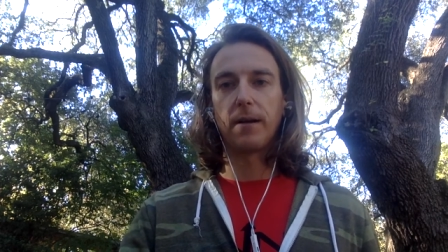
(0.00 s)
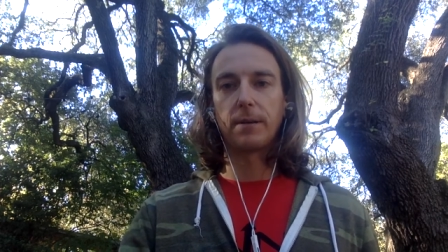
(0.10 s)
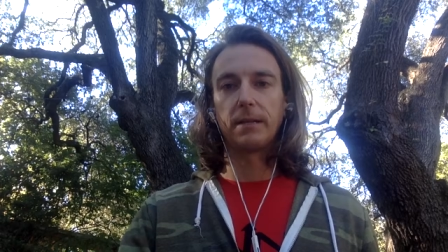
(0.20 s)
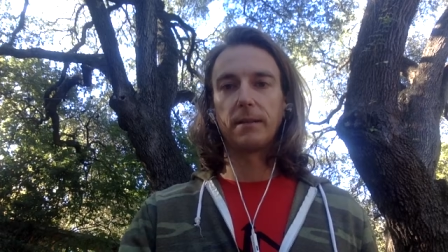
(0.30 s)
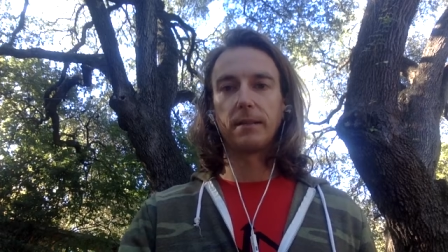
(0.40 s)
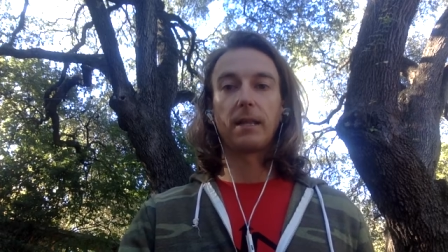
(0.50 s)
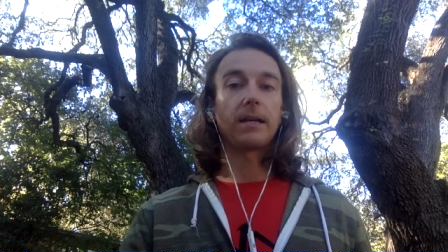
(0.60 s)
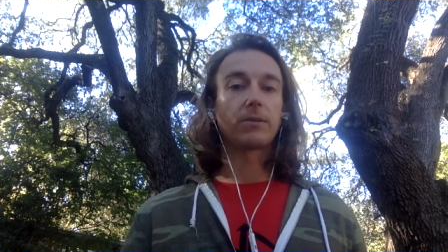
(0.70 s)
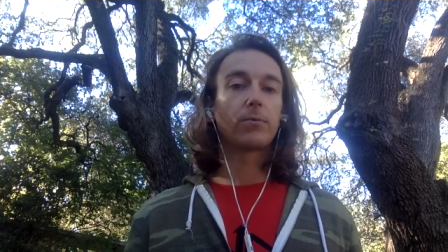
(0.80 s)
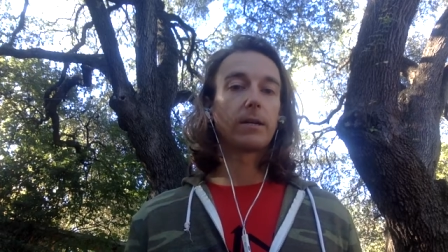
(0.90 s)
I mean,
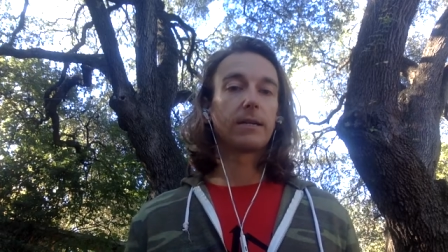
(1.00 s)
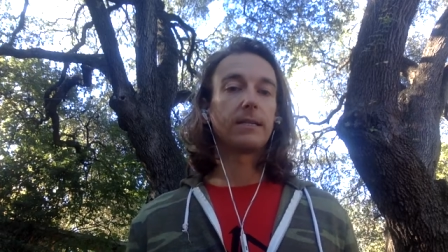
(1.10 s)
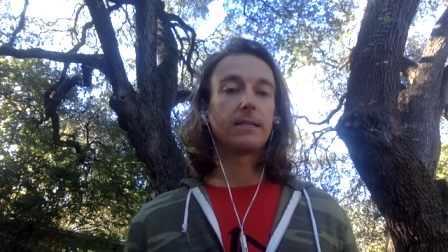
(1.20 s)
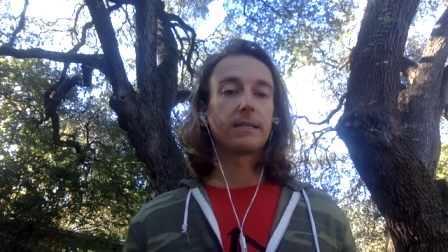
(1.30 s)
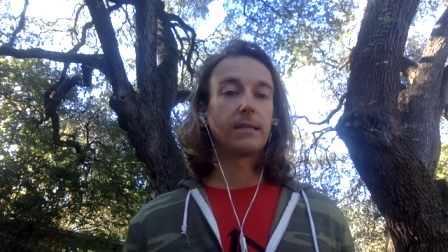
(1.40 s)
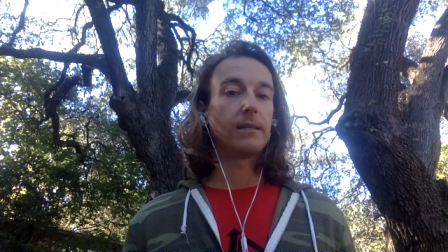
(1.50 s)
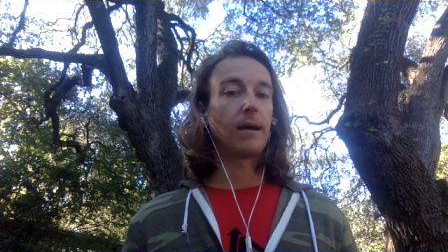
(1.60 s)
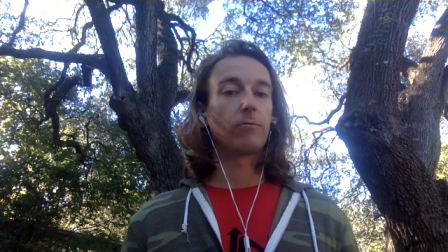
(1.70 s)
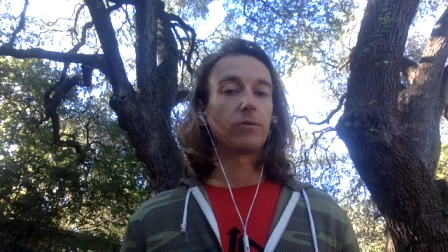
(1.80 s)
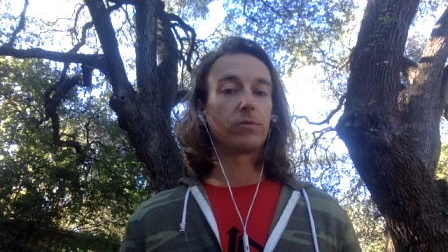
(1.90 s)
that's what it is. And
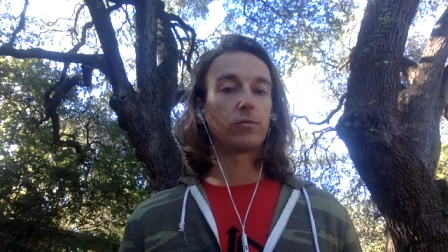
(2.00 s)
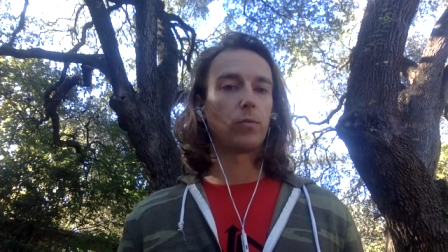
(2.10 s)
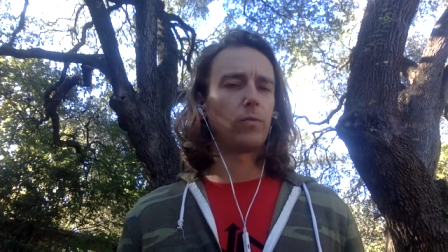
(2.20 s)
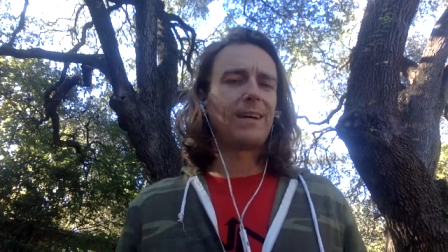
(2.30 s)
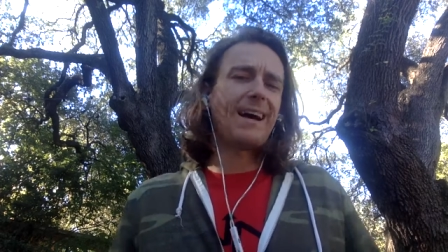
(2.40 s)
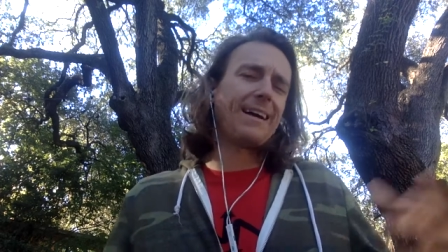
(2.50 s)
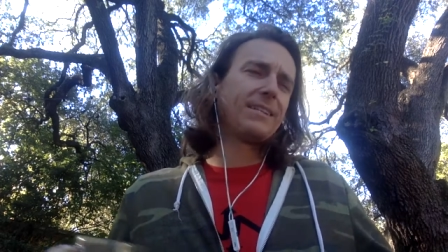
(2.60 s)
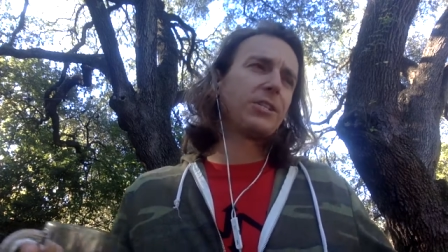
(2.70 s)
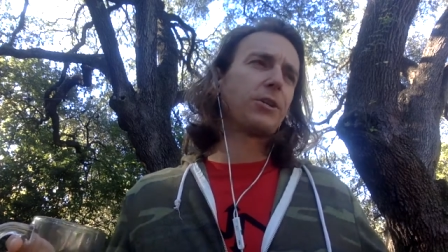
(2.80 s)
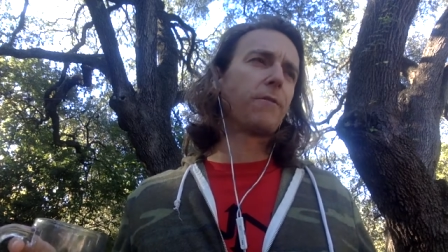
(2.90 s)
that was, I
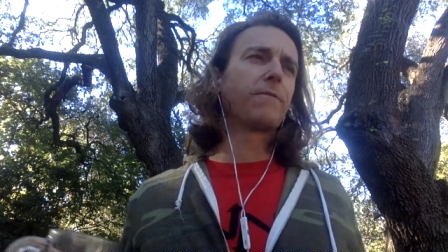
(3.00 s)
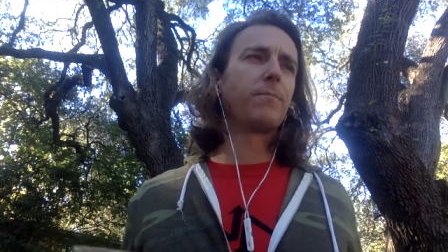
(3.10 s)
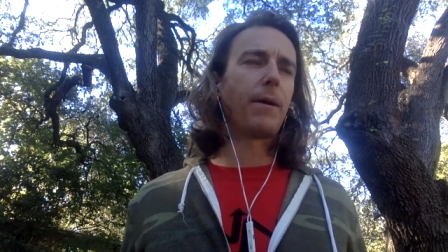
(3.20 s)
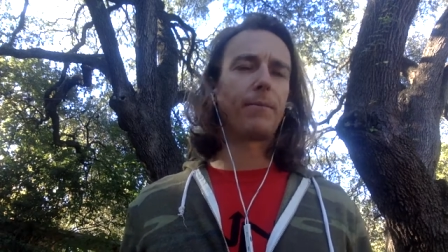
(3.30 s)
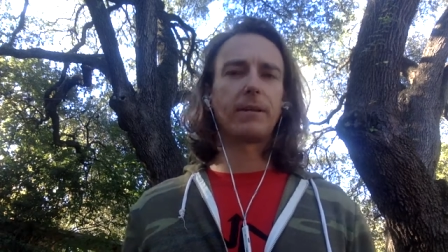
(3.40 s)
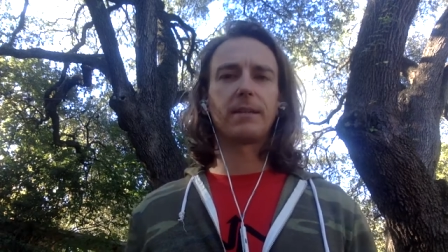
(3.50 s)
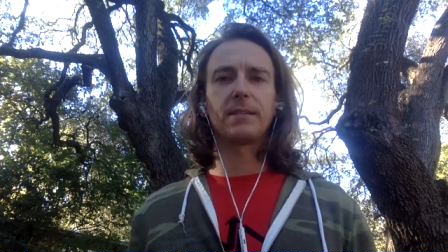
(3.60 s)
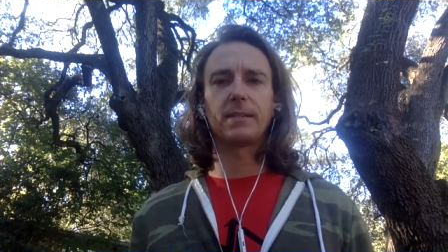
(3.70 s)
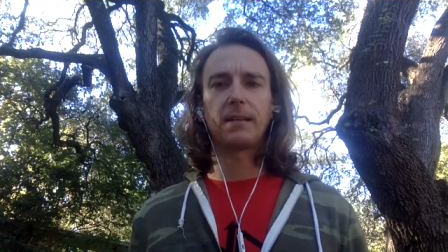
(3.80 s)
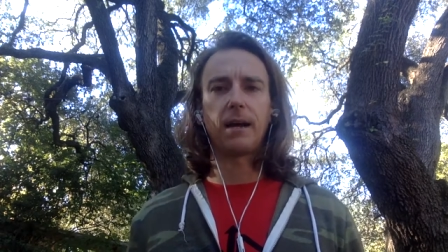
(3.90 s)
had surfed maybe a
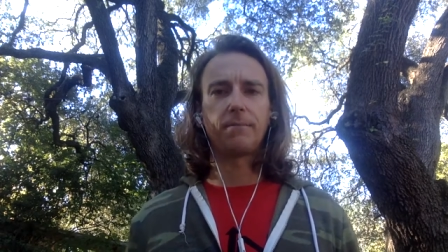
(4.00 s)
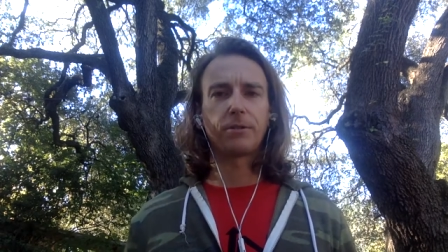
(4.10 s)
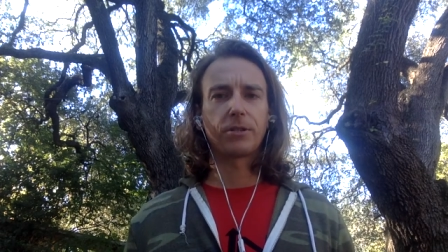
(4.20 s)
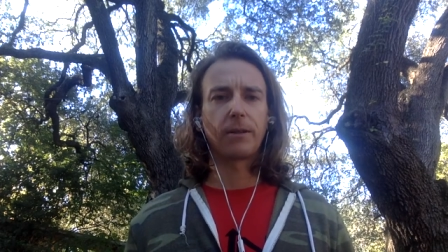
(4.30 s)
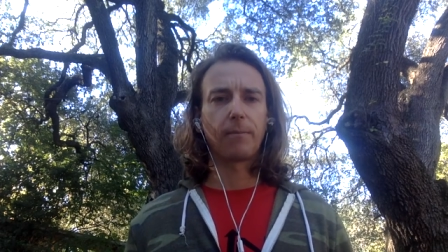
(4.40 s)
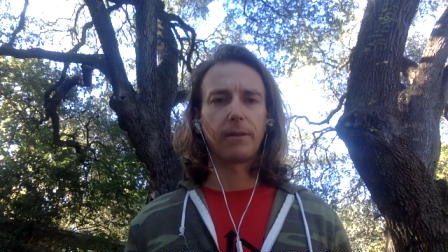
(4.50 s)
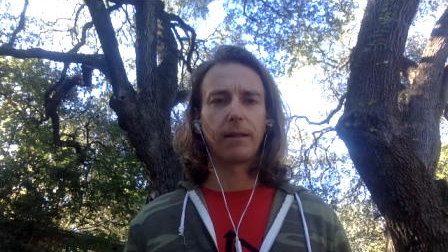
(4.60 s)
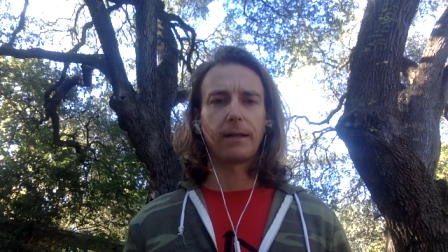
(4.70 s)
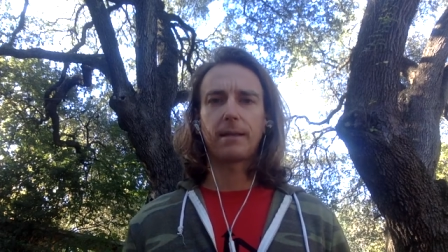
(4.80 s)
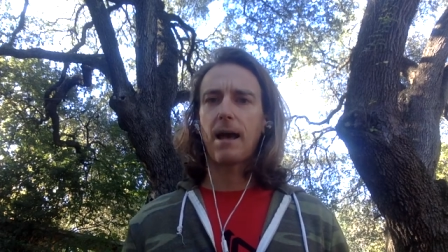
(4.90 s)
dozen times or something
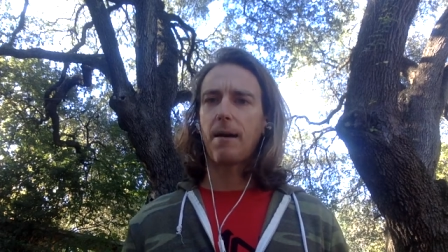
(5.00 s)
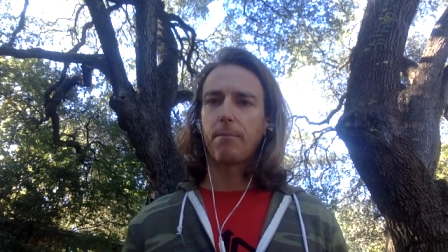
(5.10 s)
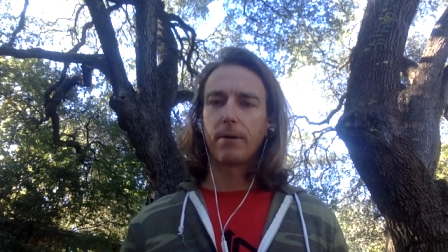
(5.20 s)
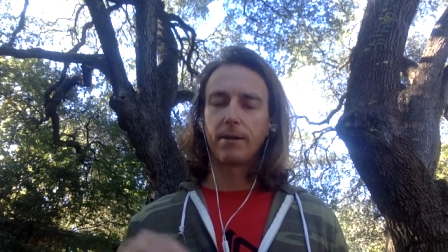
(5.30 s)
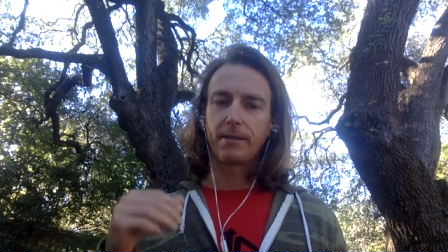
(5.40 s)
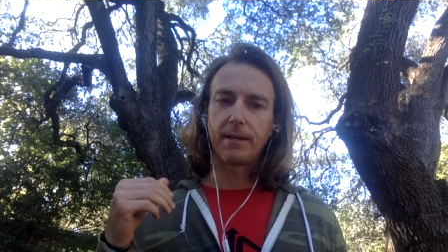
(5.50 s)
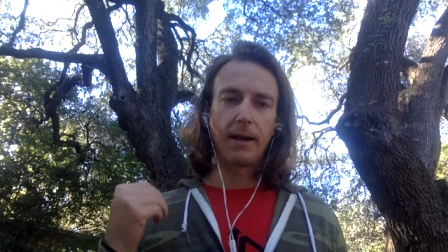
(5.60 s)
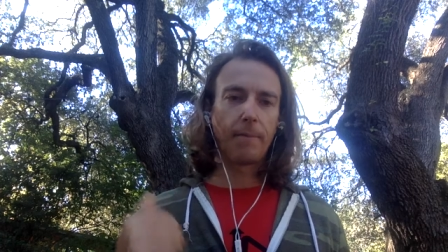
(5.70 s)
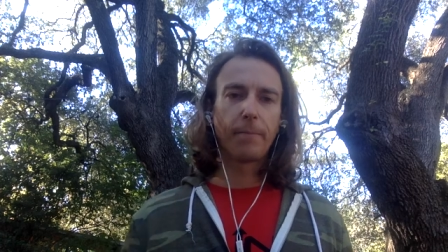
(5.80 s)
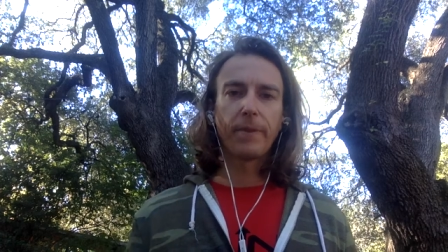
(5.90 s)
like that, but
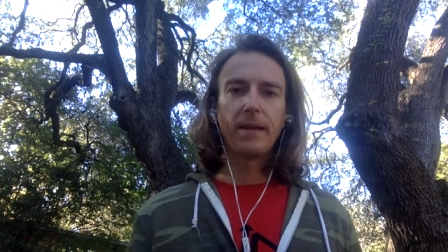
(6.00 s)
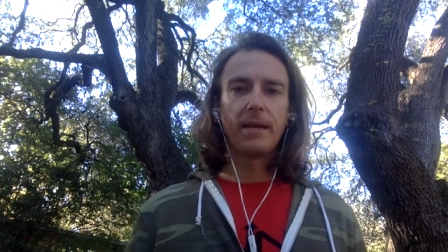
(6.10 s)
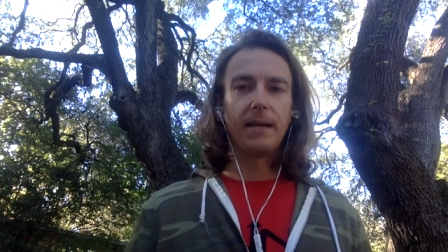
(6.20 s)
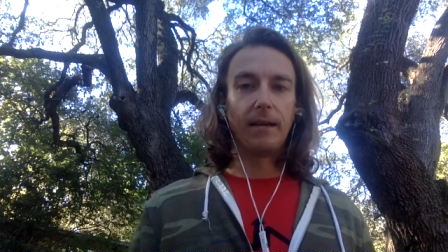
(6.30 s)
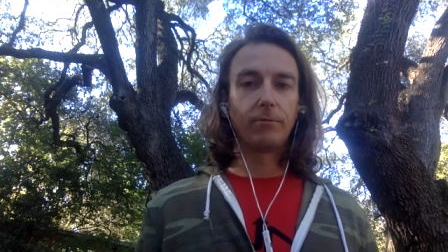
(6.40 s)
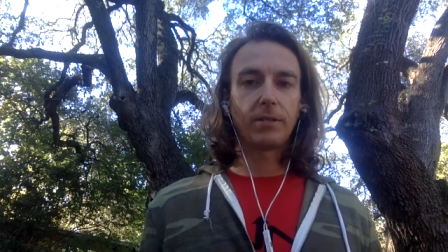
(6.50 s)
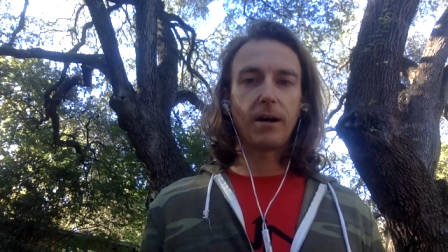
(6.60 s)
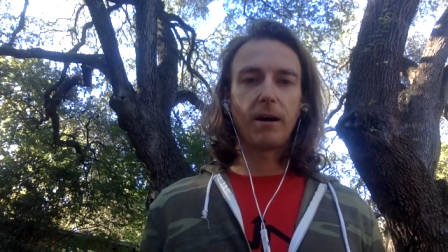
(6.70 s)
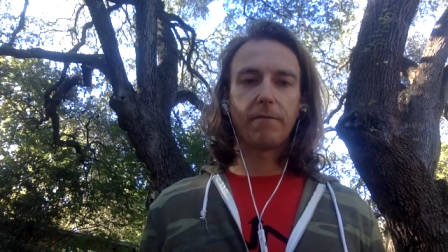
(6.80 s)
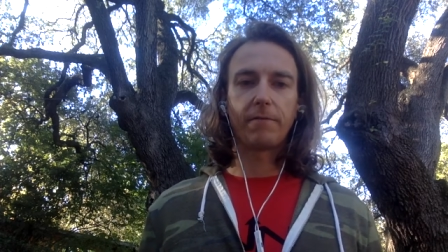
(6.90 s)
uh, it was
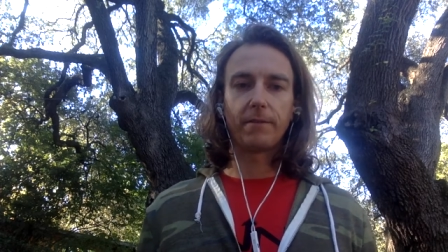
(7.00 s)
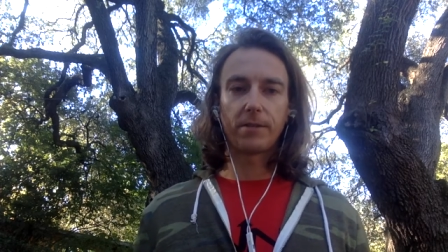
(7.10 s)
tough.